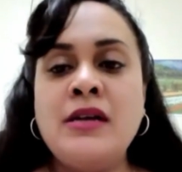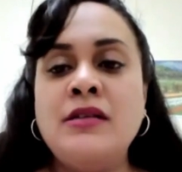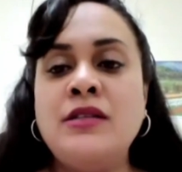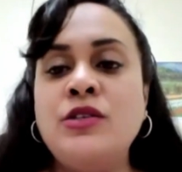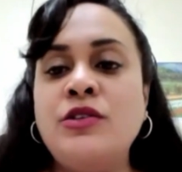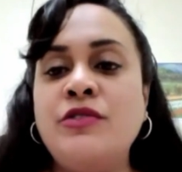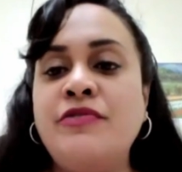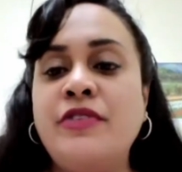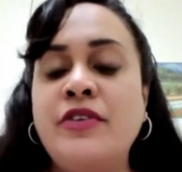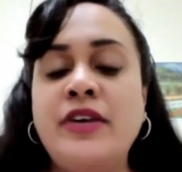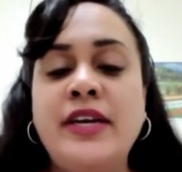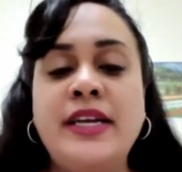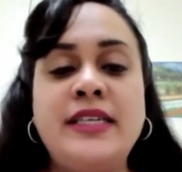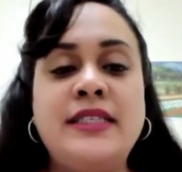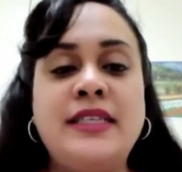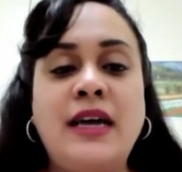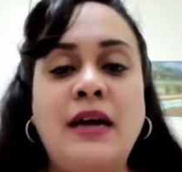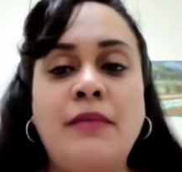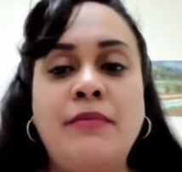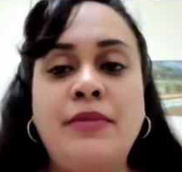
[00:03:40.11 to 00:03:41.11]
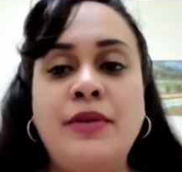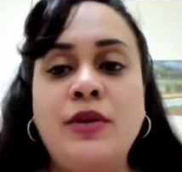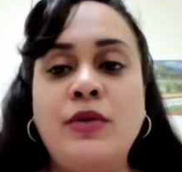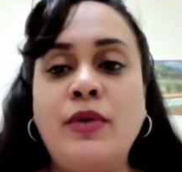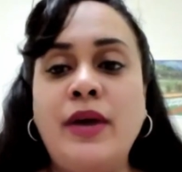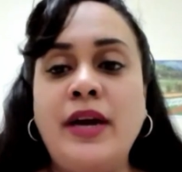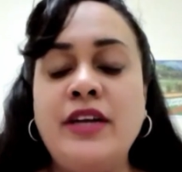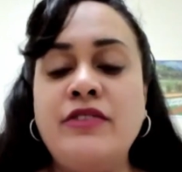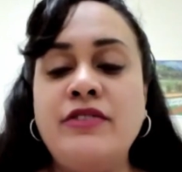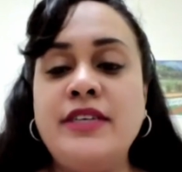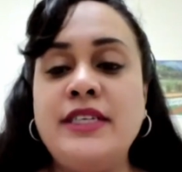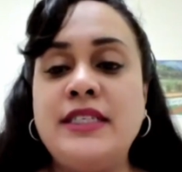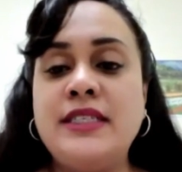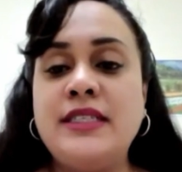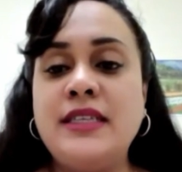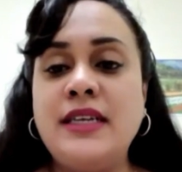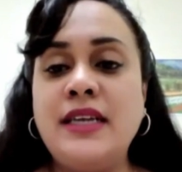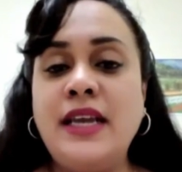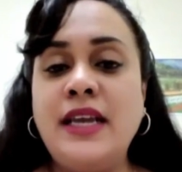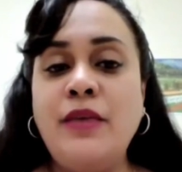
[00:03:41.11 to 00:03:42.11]
So for example, quite
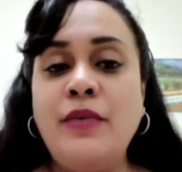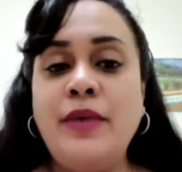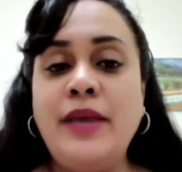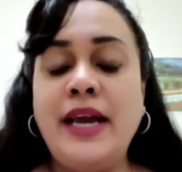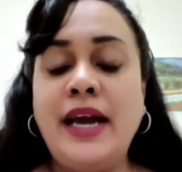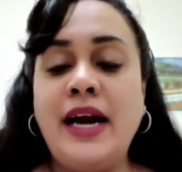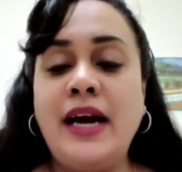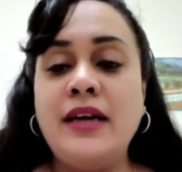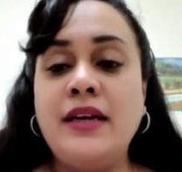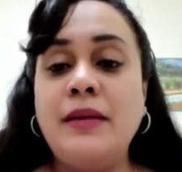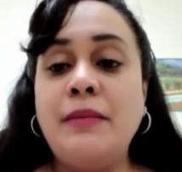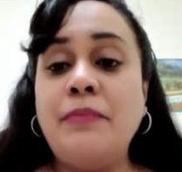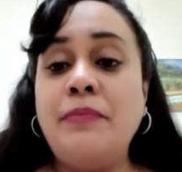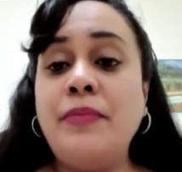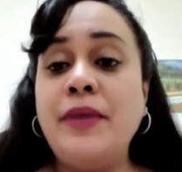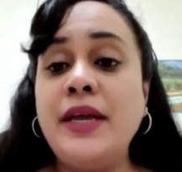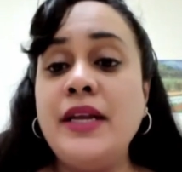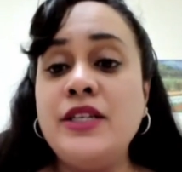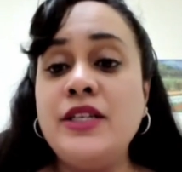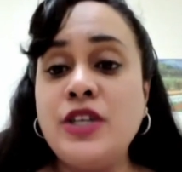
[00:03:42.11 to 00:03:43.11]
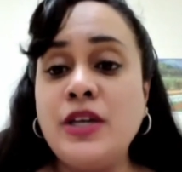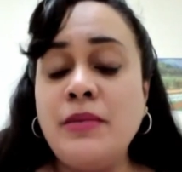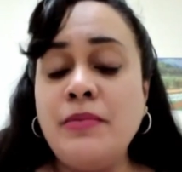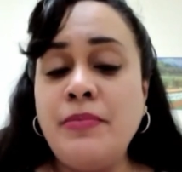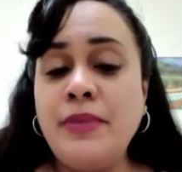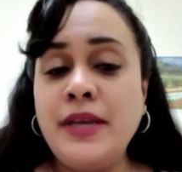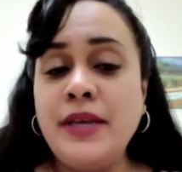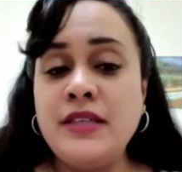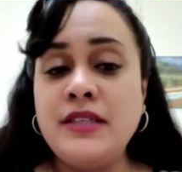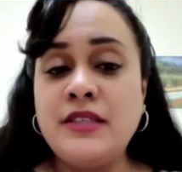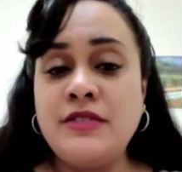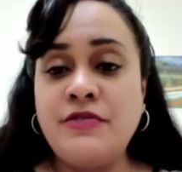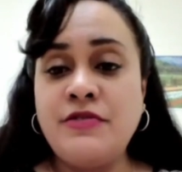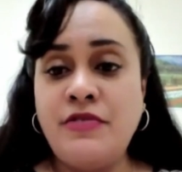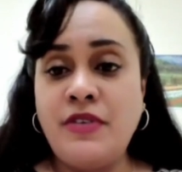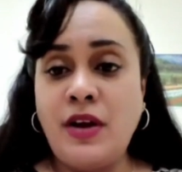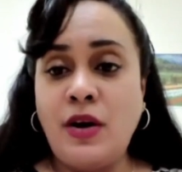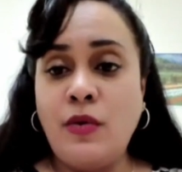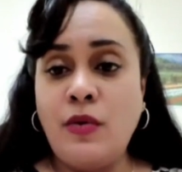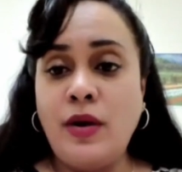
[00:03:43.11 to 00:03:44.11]
recently we had pigeon peas
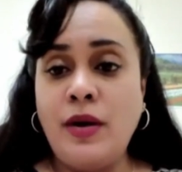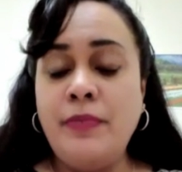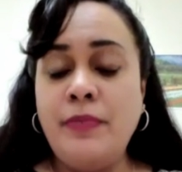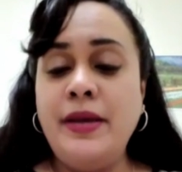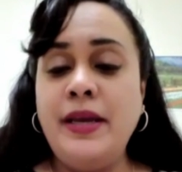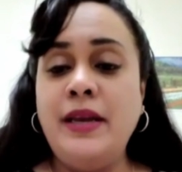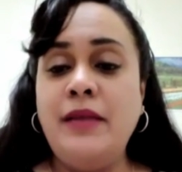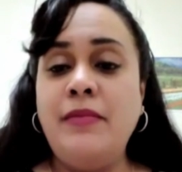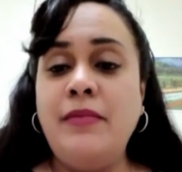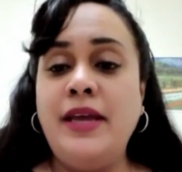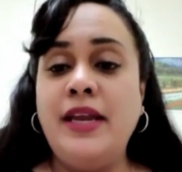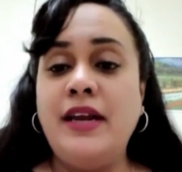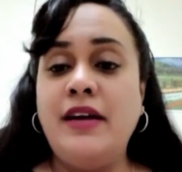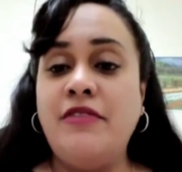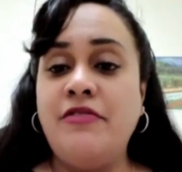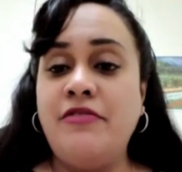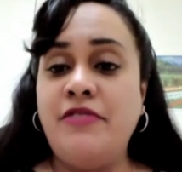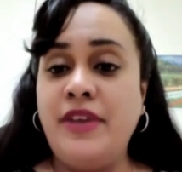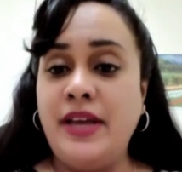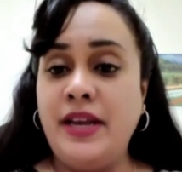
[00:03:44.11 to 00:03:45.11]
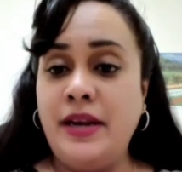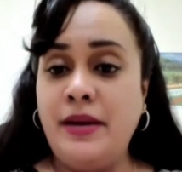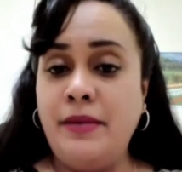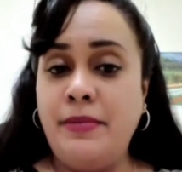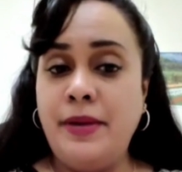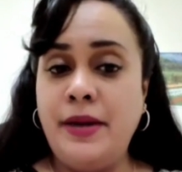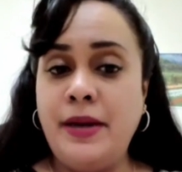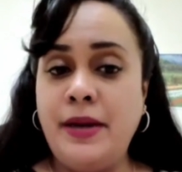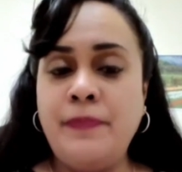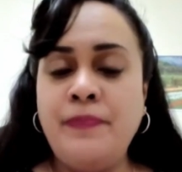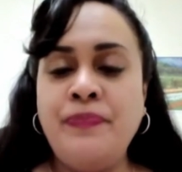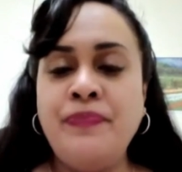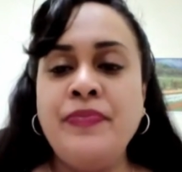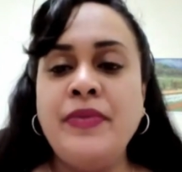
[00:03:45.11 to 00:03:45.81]
flour being made available